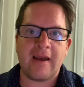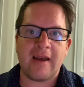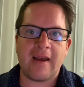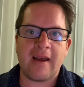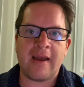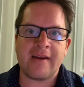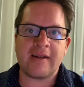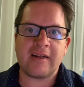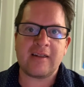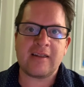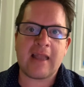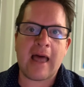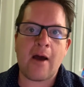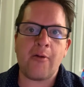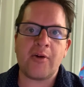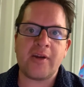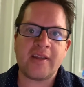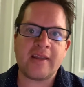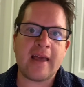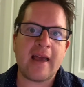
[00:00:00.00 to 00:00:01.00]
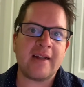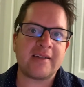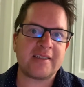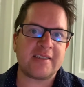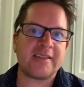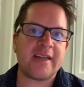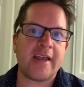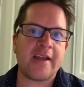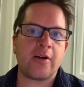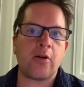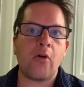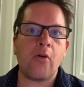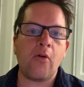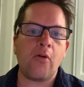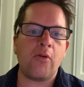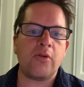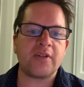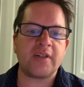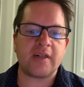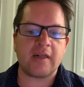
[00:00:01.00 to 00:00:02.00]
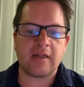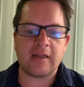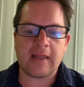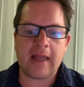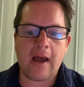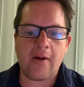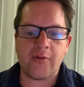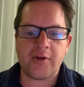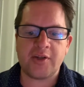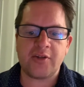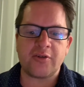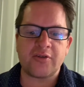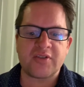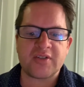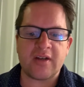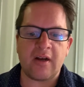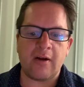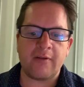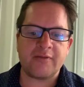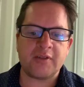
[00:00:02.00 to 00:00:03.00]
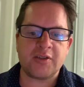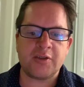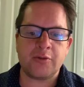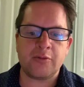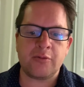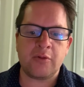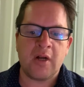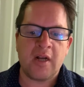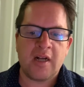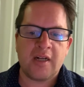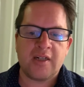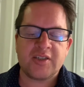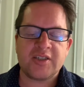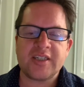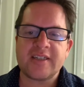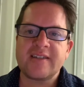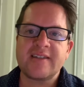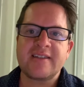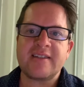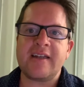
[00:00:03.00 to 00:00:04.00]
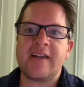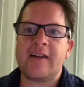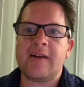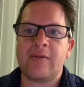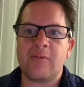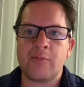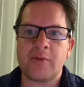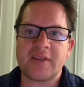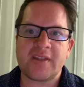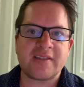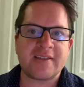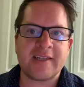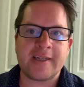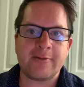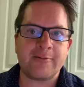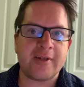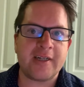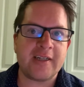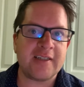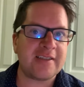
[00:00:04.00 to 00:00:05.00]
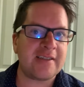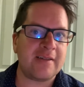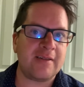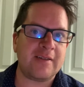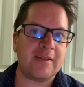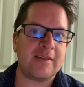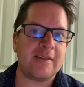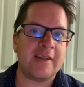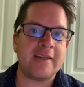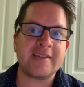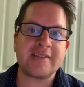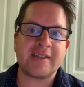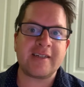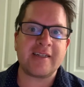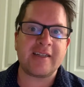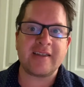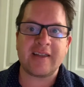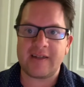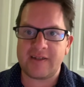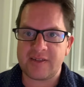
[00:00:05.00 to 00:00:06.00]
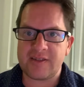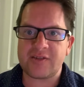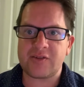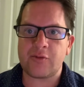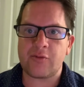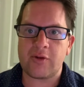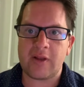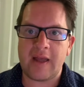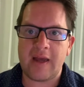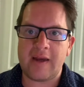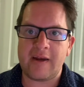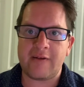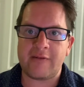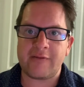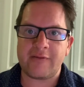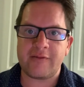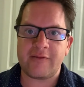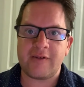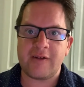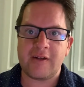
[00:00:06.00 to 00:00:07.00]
and allowing that to take hold and allowing yourself to just sit with the synchronicity that is your life.